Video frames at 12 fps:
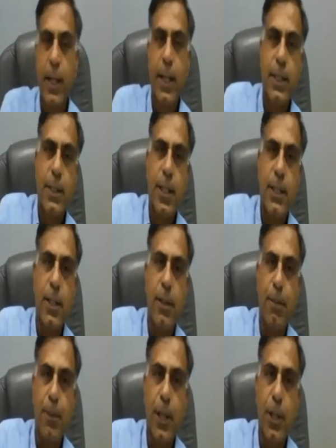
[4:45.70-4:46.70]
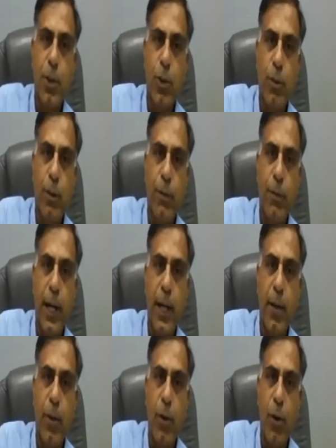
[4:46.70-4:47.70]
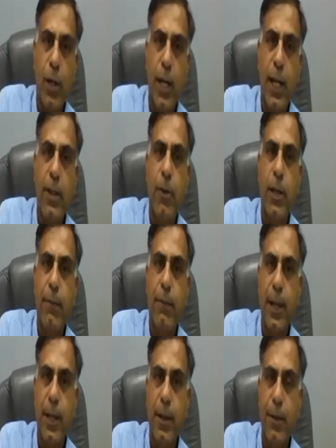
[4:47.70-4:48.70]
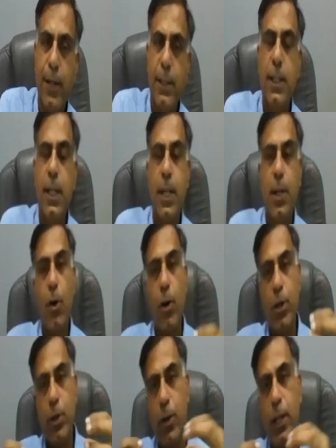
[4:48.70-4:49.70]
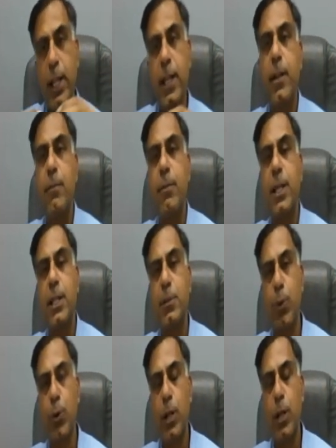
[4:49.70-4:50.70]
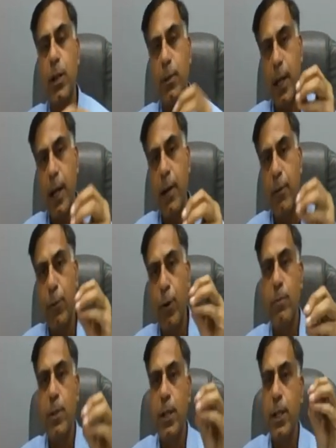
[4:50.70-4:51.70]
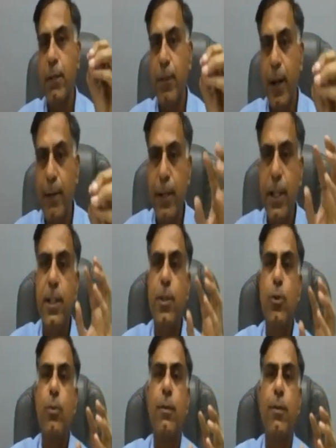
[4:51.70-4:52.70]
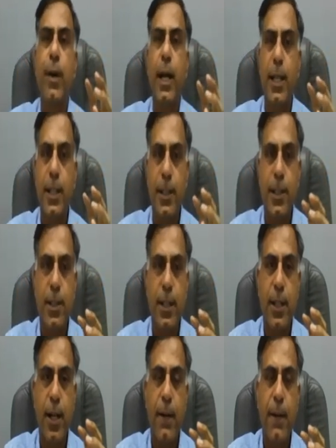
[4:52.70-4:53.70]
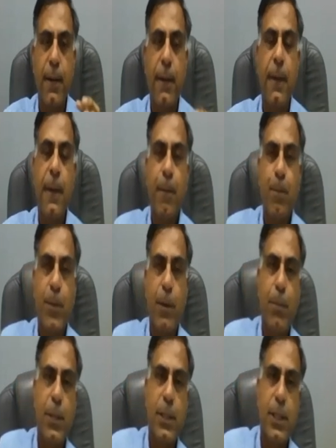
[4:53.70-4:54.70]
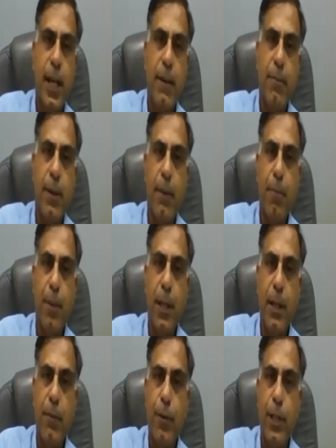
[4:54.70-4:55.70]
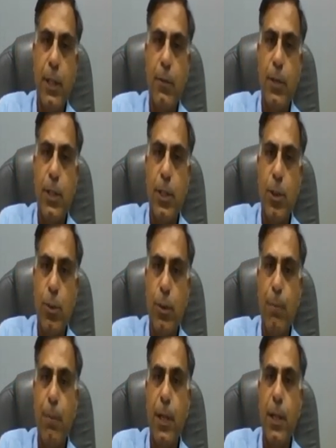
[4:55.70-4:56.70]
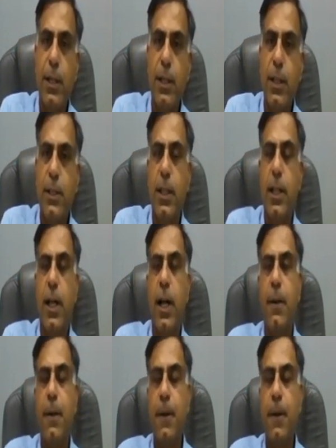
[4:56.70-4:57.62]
Such an appeal should be filed online only, my dear friends, on your income tax portal. A Form 35 needed to be filed in this regard. The prescribed appellate fees which is to be paid in this regard